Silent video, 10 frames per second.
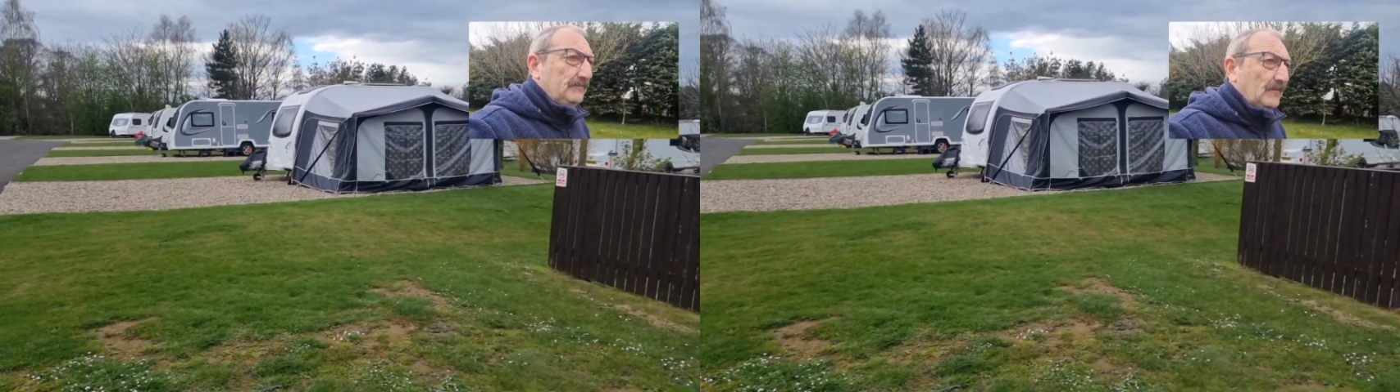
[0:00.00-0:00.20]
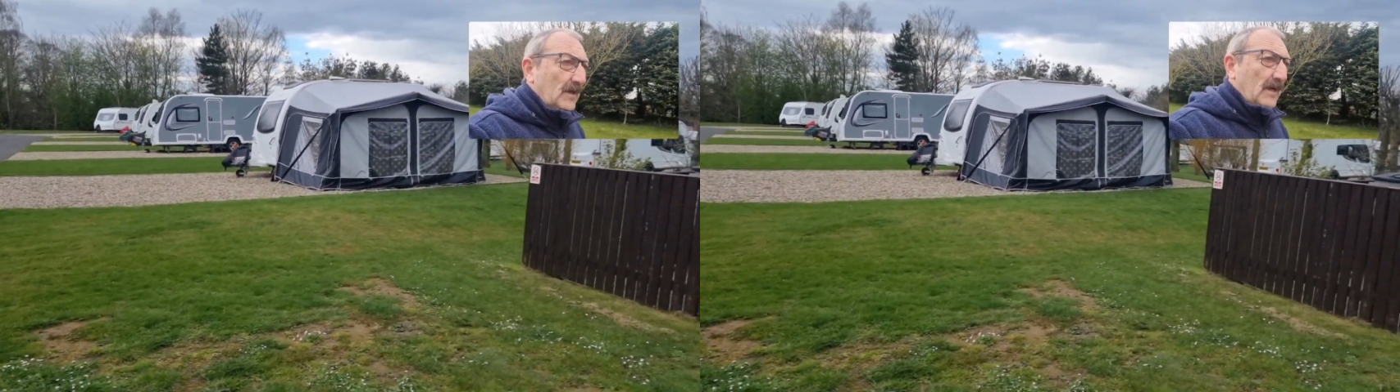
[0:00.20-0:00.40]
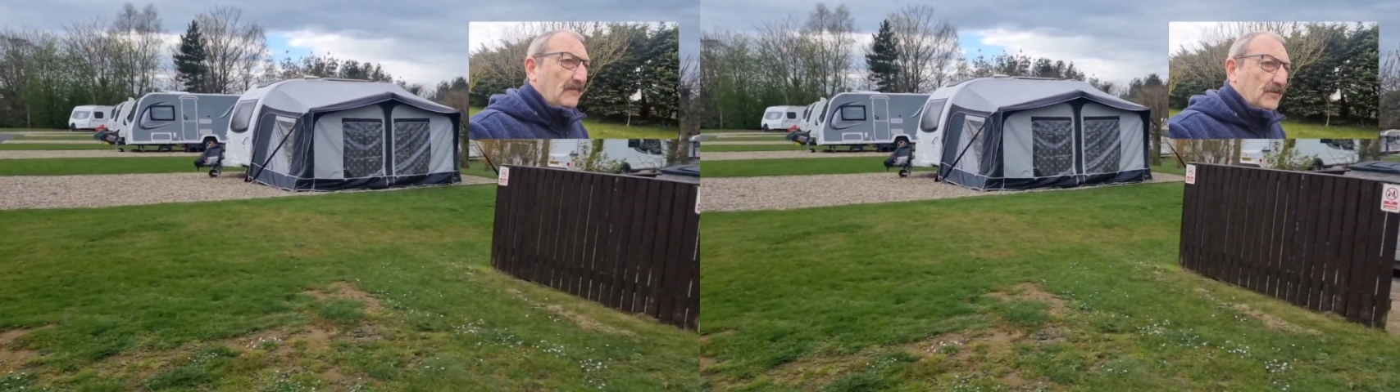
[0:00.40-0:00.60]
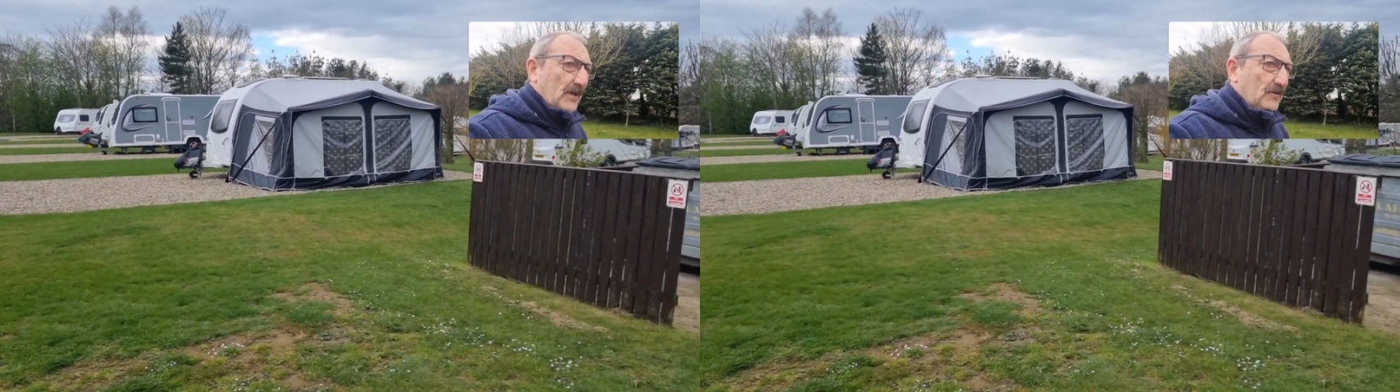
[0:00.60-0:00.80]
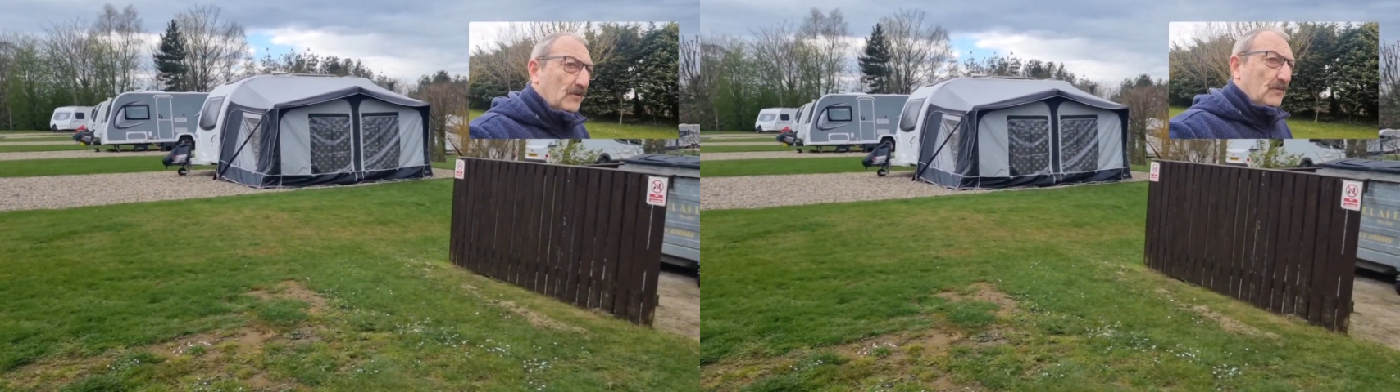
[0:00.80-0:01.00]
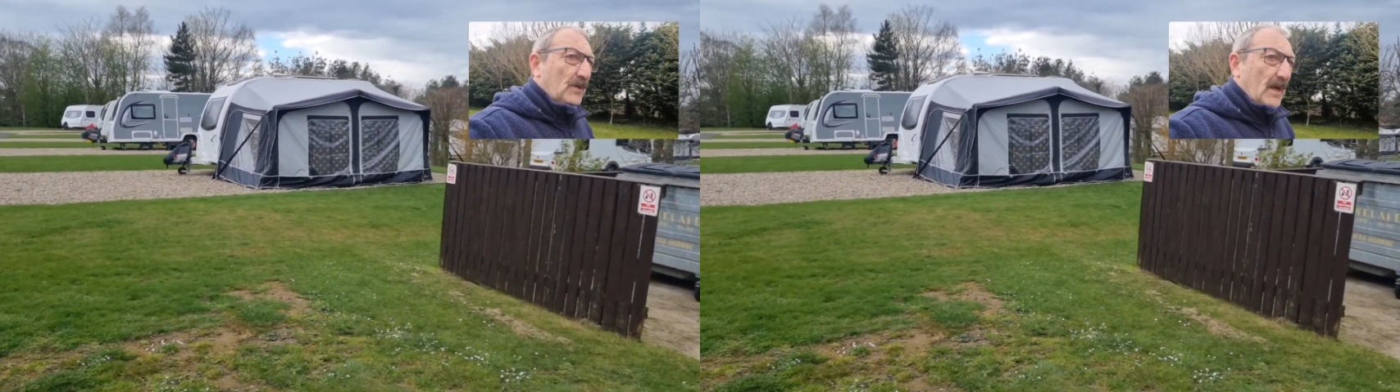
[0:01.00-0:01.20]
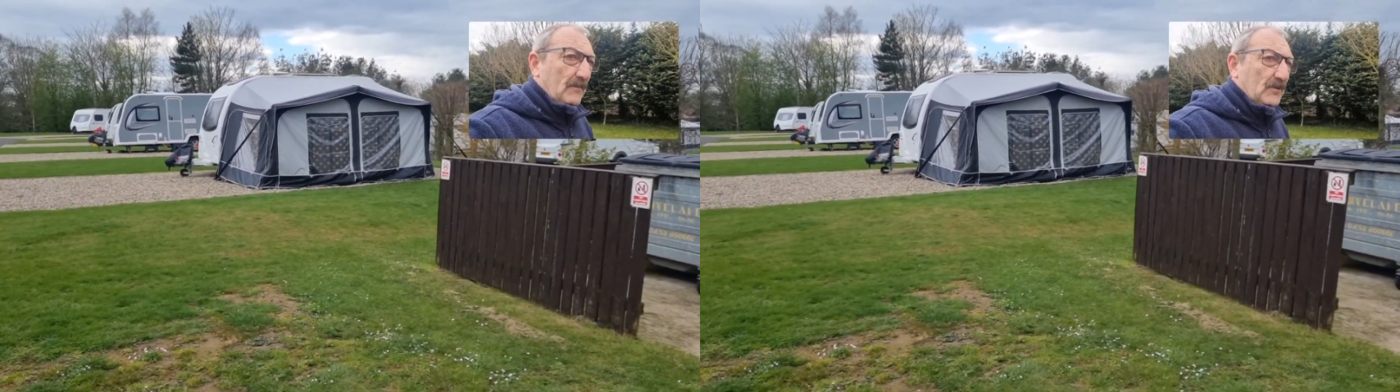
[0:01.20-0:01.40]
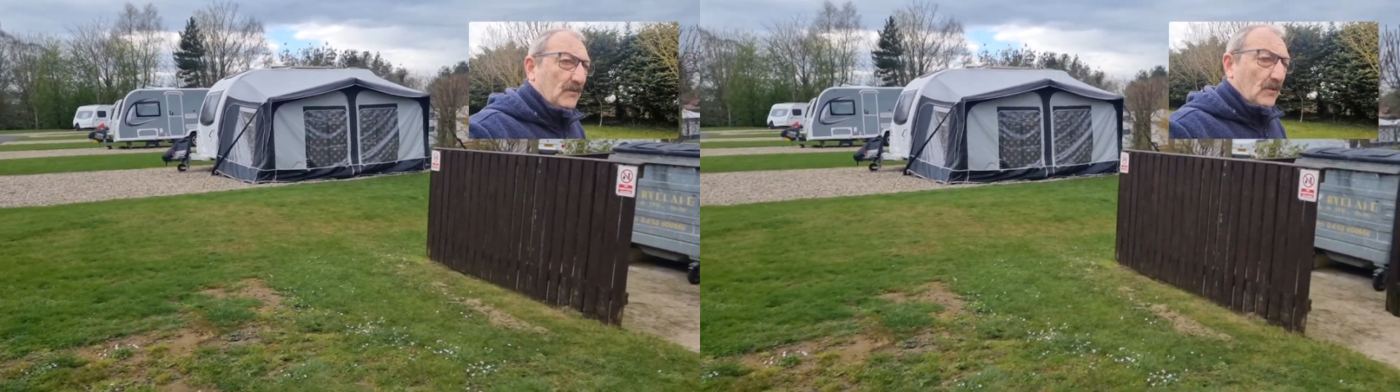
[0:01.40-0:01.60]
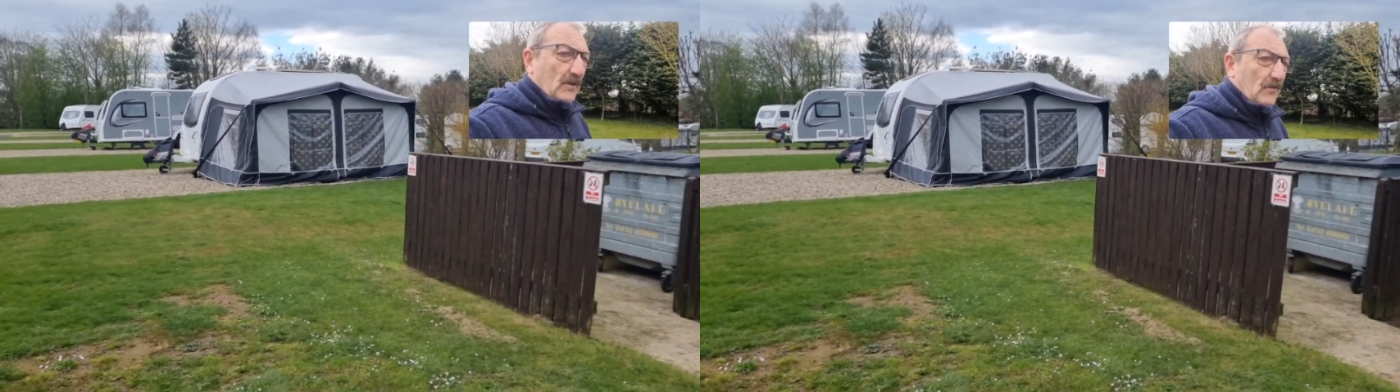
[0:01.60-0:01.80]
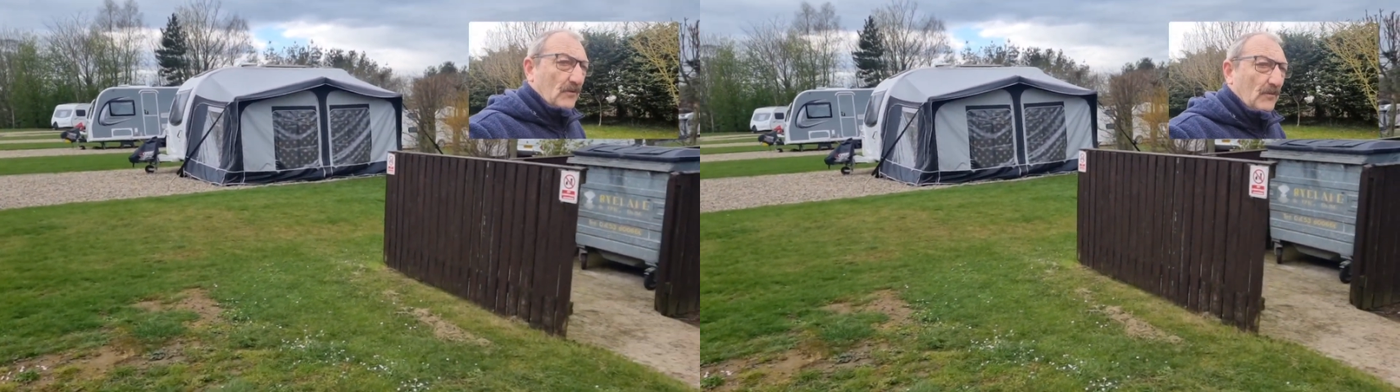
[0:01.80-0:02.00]
but I have seen some times where
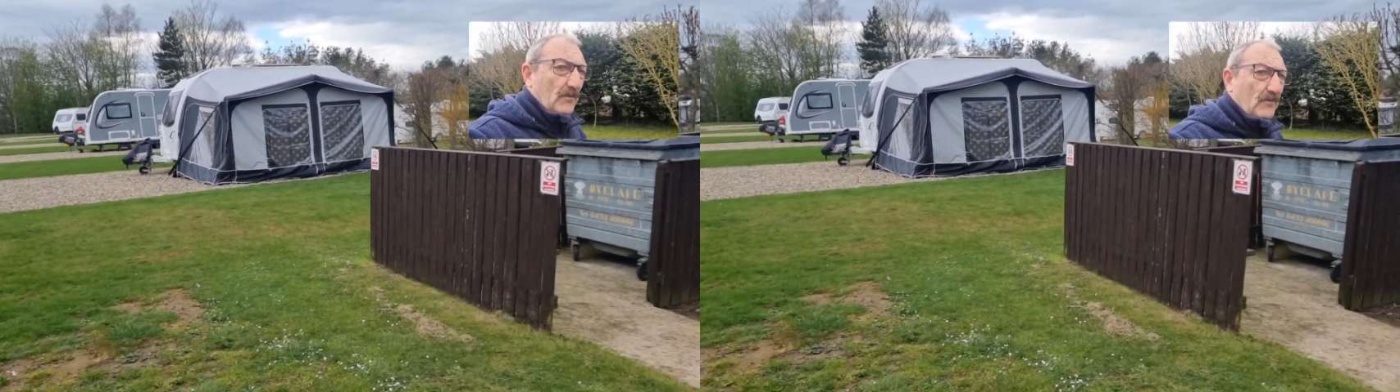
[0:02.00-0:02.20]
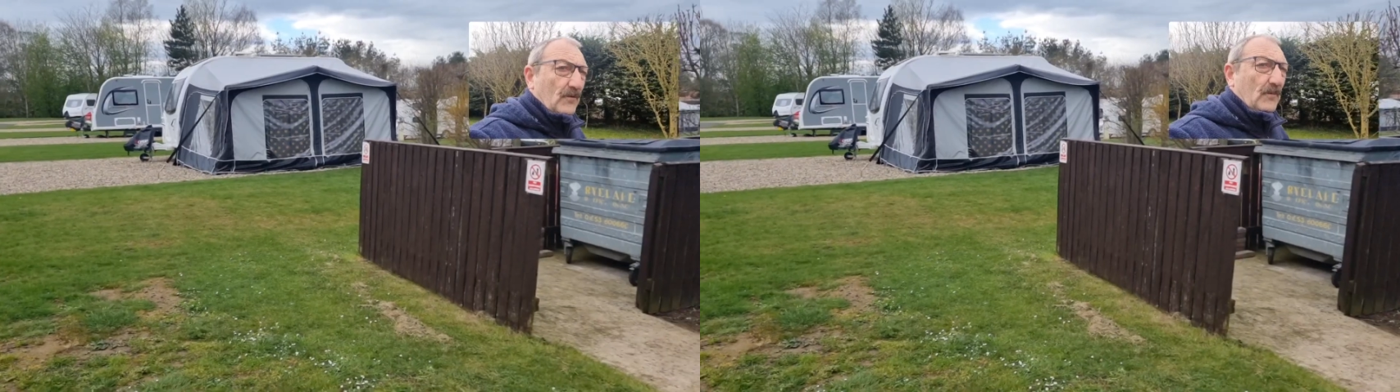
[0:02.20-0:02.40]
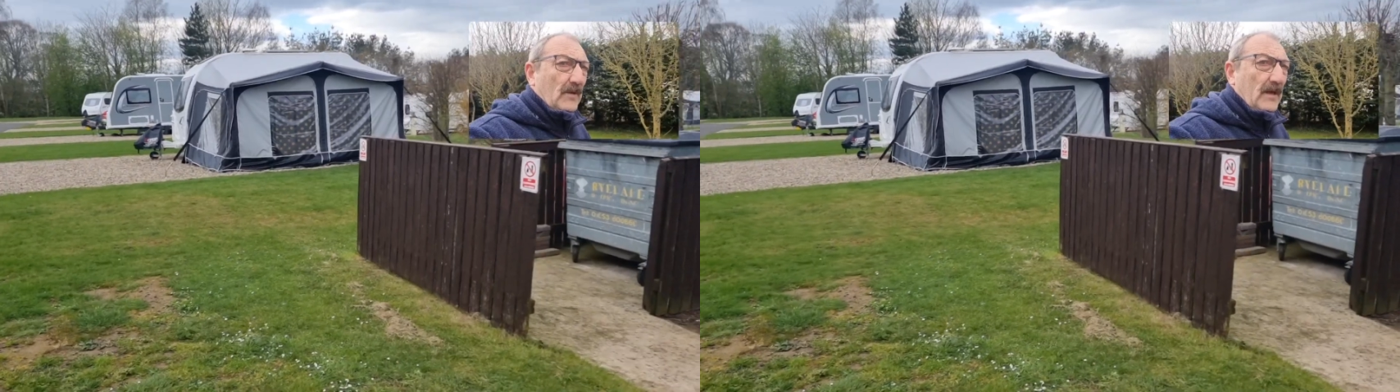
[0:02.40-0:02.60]
they're open from